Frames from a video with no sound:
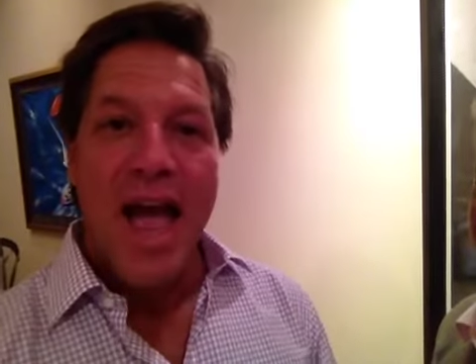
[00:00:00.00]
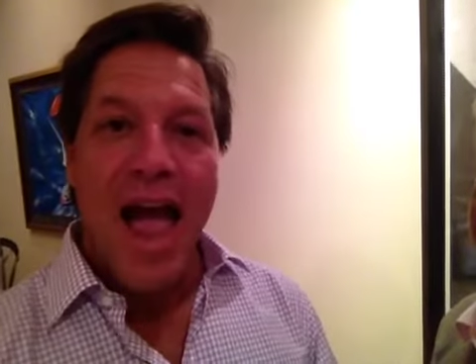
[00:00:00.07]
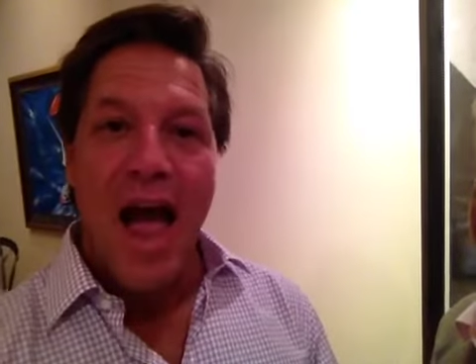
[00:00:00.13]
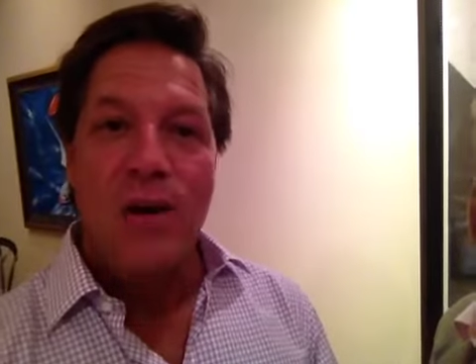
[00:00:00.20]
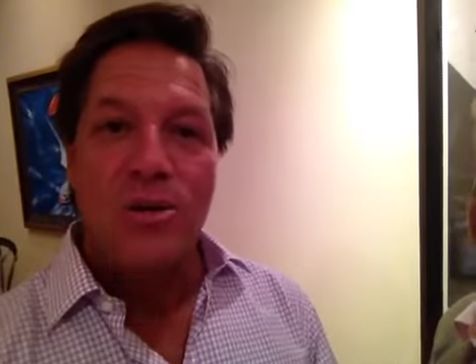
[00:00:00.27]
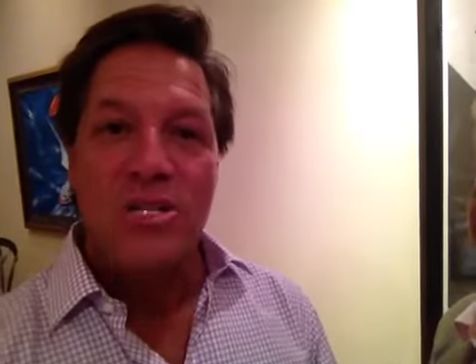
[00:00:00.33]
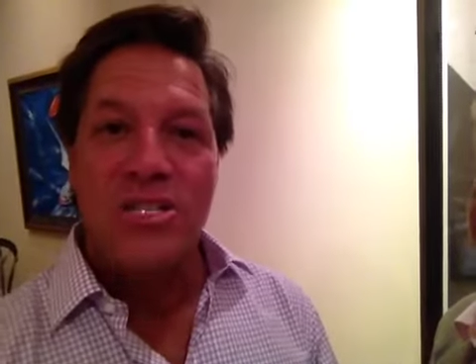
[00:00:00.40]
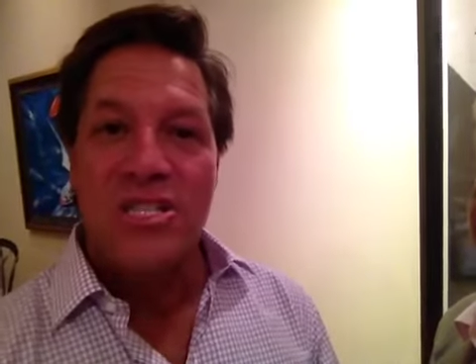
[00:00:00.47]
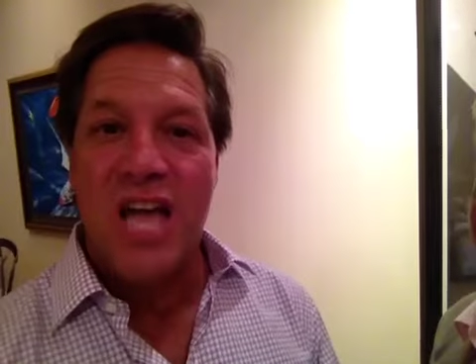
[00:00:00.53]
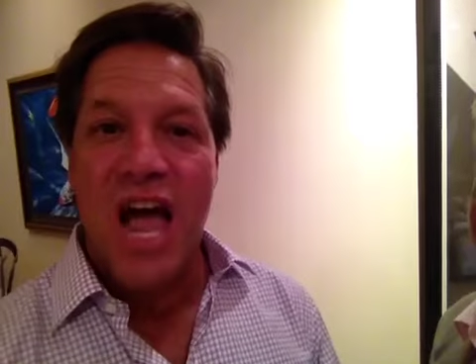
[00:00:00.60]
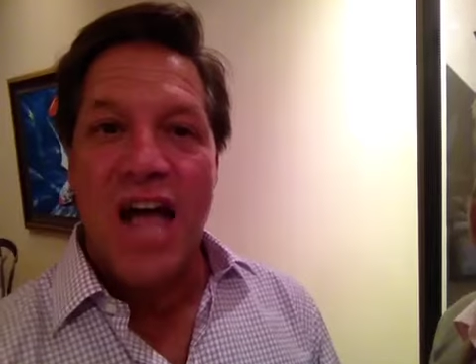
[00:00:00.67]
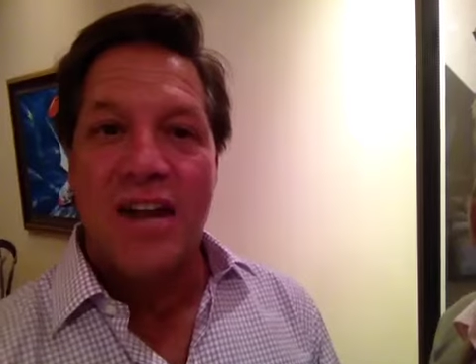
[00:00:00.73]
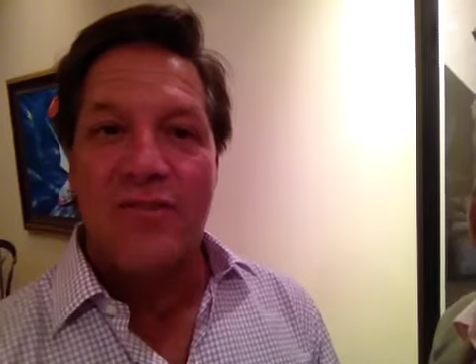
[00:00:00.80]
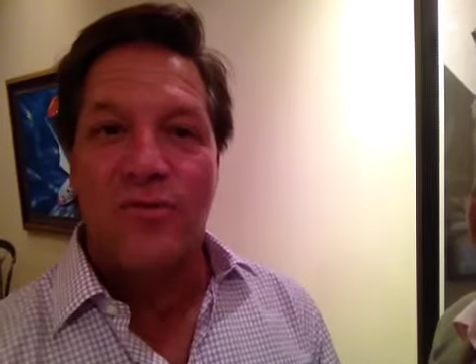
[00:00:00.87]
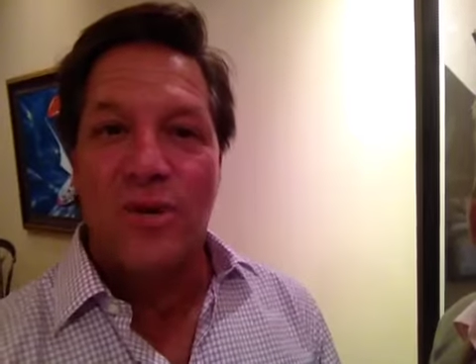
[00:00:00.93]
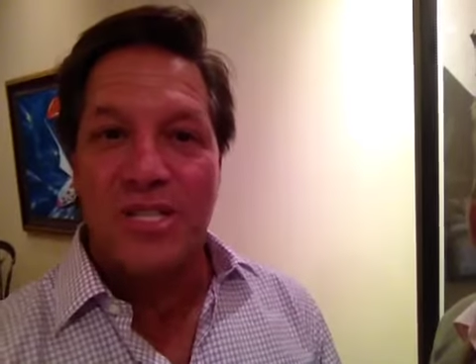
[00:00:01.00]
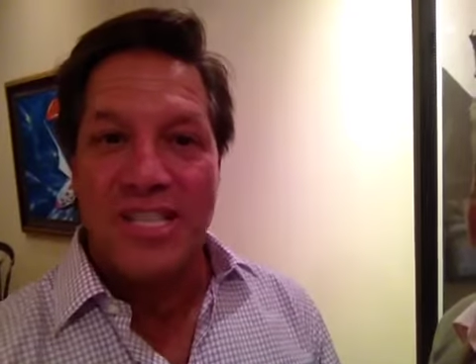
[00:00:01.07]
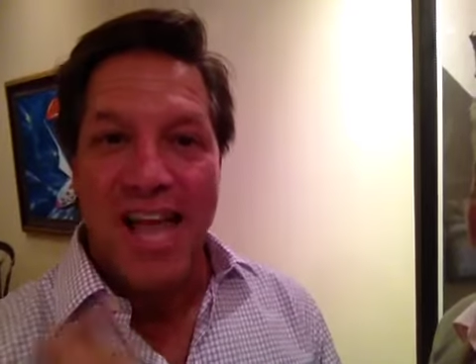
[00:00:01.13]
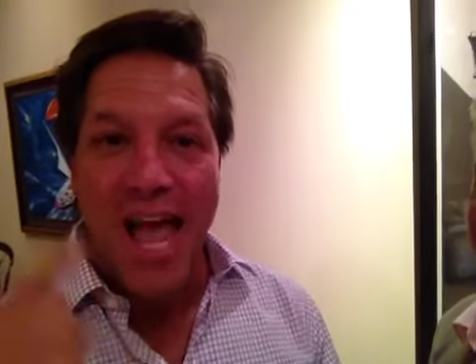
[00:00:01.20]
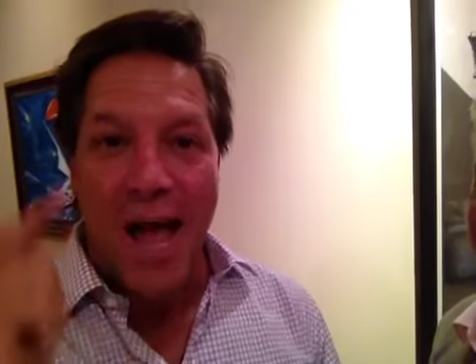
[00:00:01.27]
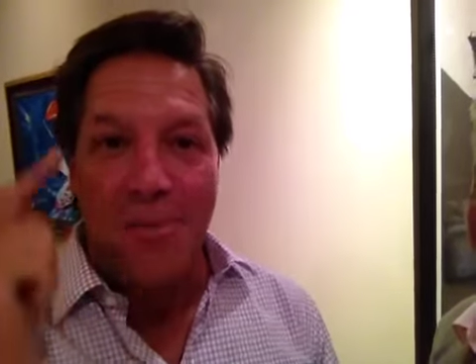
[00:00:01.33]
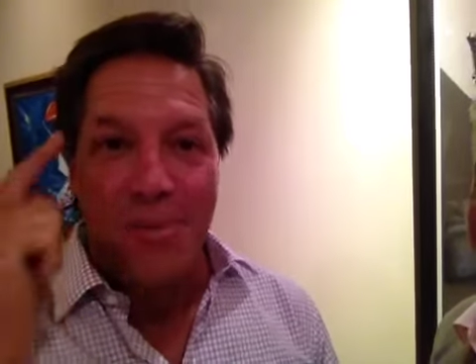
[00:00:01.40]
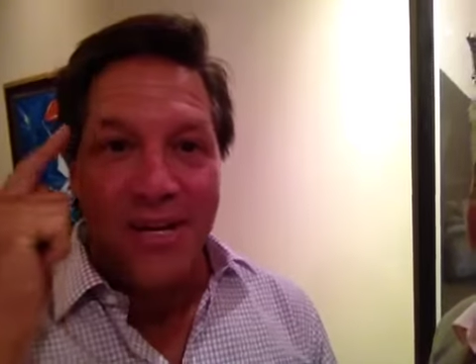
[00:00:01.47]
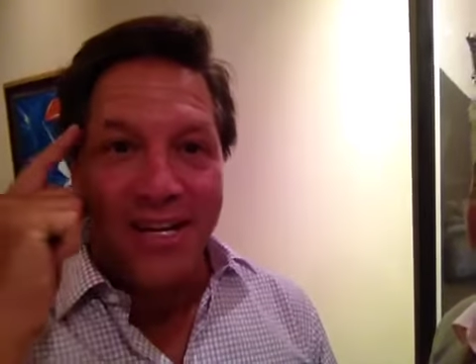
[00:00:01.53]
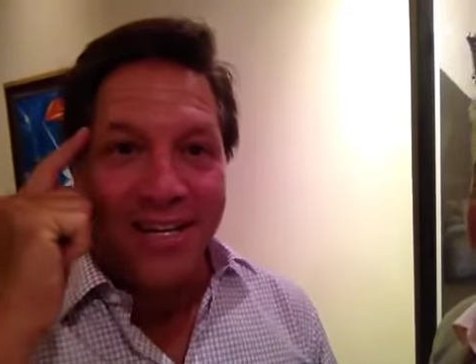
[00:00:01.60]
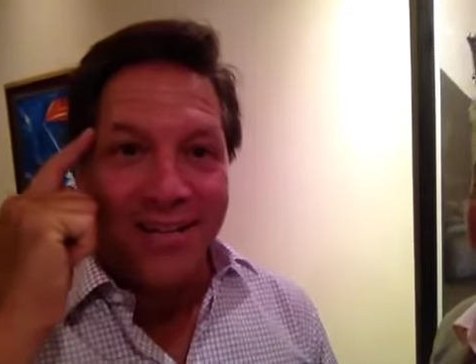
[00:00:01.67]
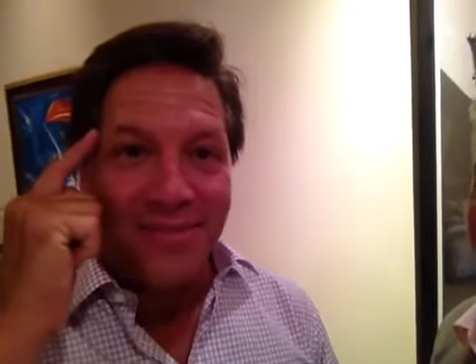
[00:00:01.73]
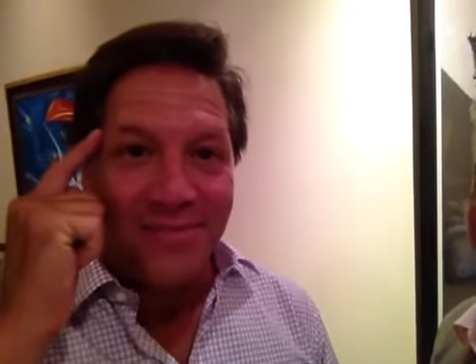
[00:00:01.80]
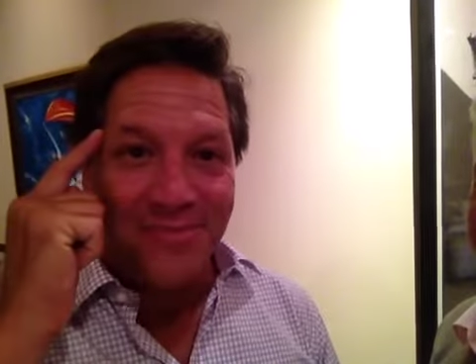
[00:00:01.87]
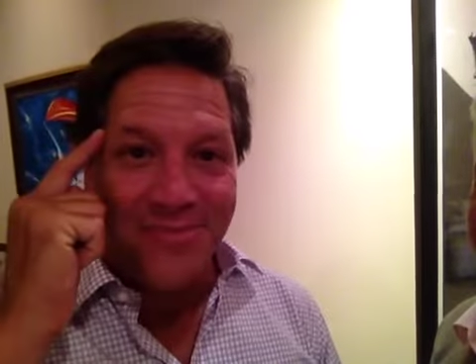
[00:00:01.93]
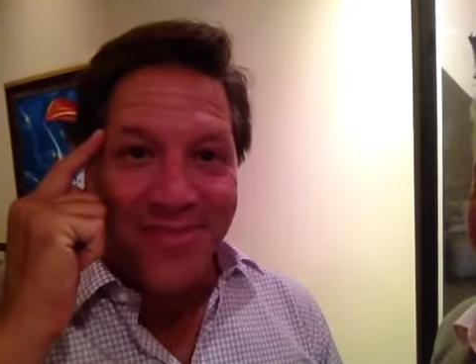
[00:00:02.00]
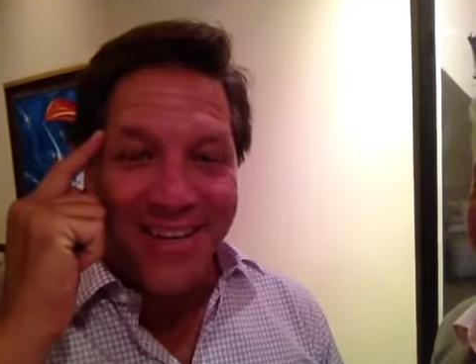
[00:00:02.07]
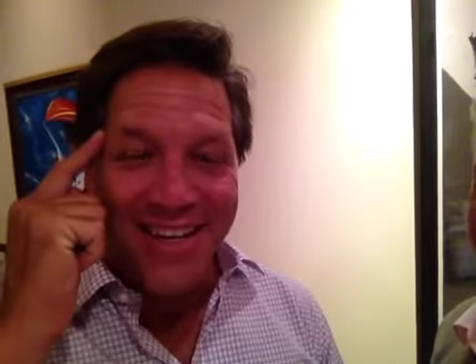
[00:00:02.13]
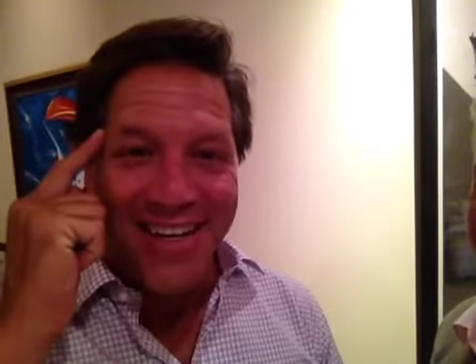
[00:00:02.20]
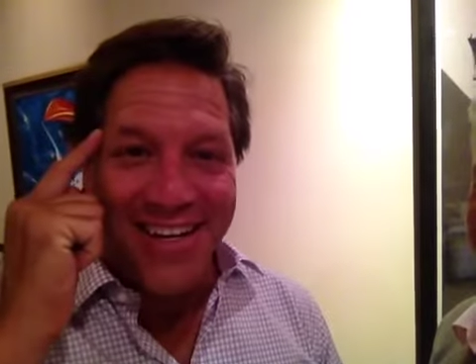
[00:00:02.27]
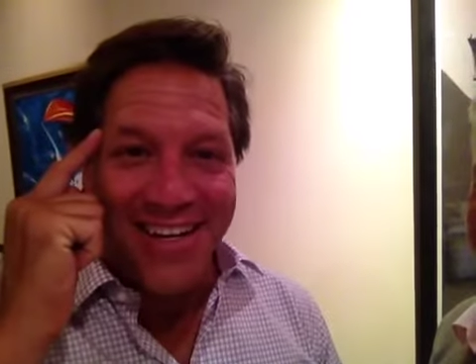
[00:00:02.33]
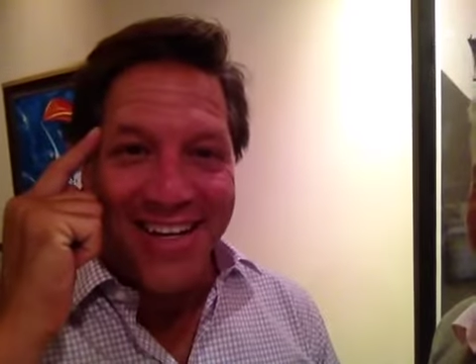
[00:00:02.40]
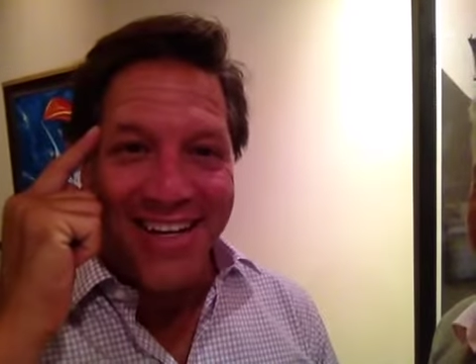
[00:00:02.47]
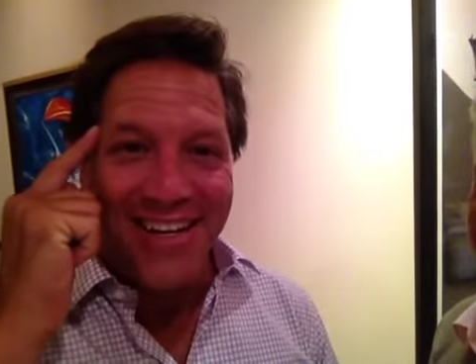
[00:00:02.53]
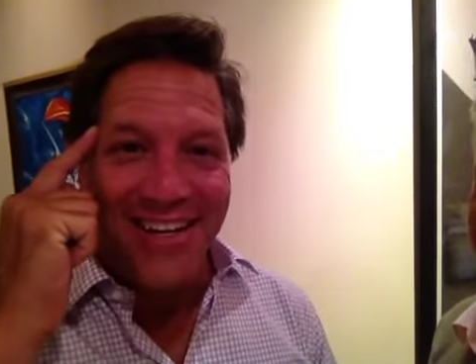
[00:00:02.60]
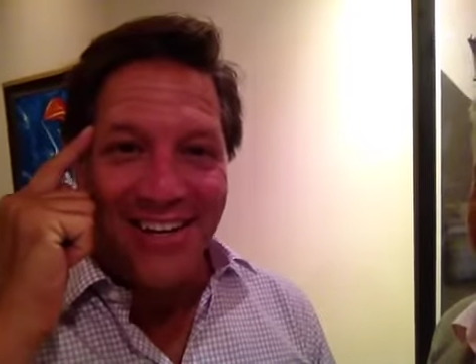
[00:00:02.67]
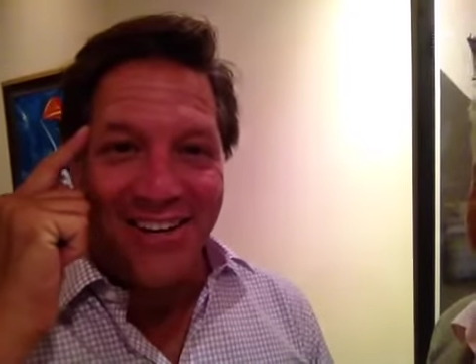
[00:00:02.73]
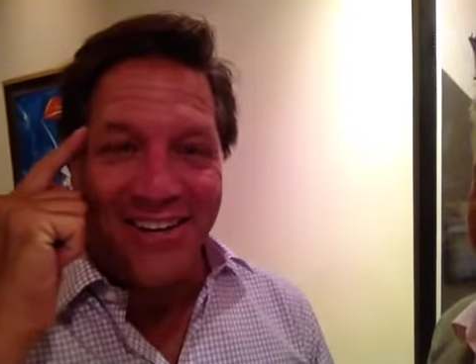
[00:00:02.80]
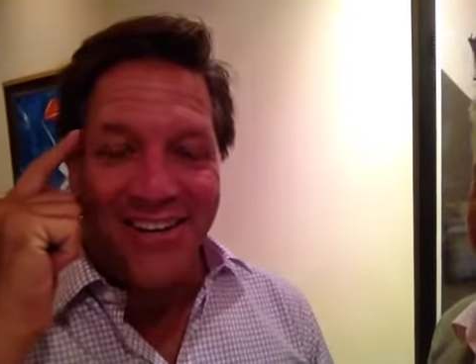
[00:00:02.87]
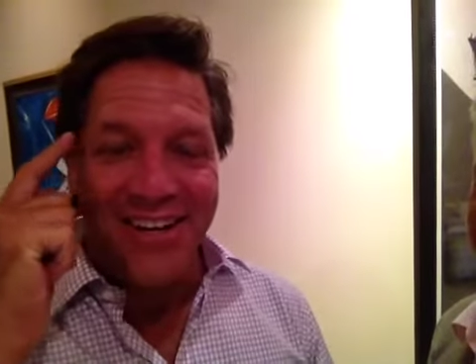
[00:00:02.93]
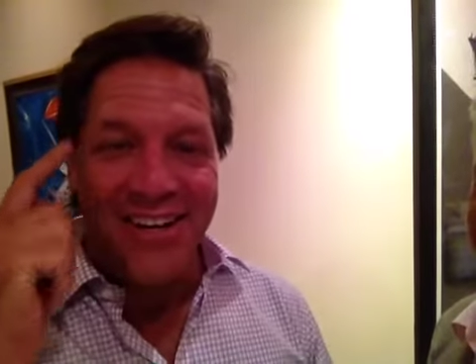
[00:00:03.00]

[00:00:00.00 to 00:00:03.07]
outside of what's happening in here.